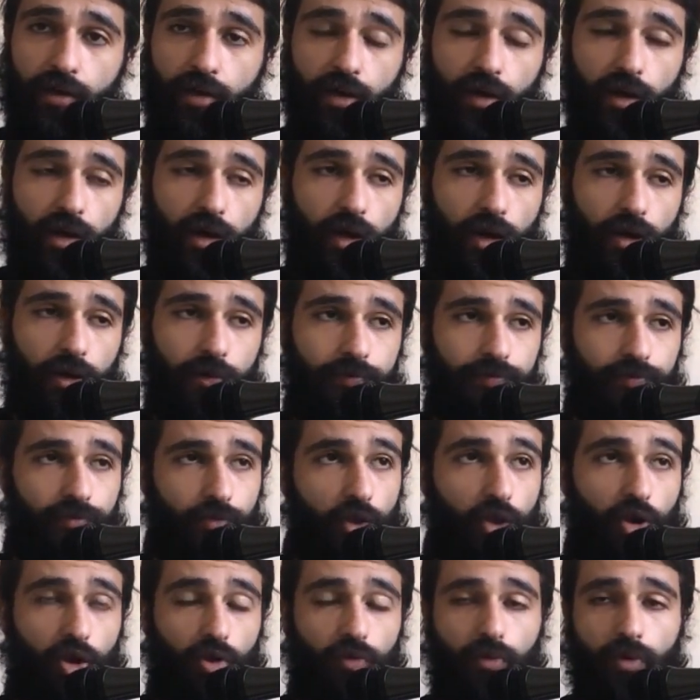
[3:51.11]

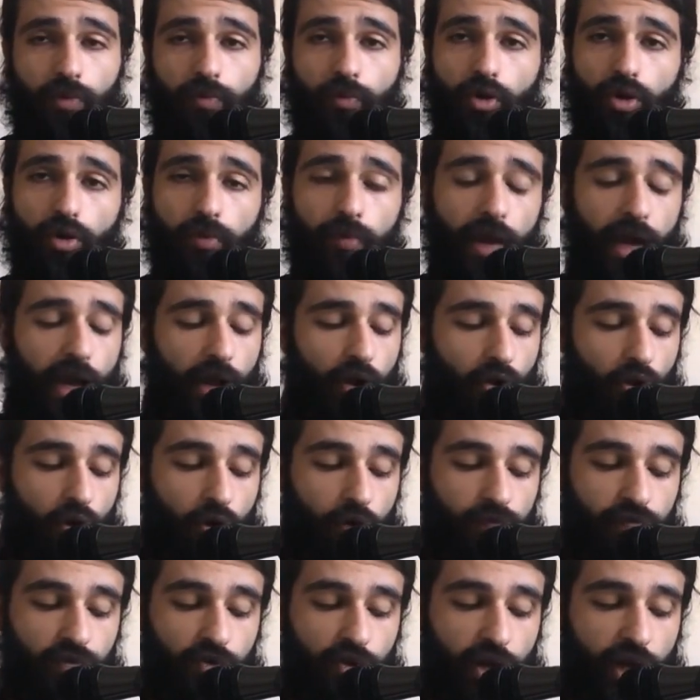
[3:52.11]
we pull back
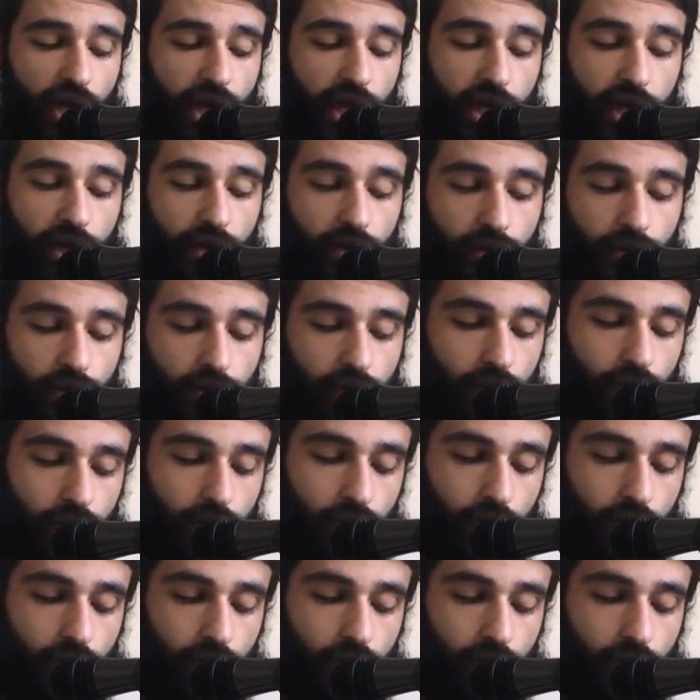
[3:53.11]
off to 9.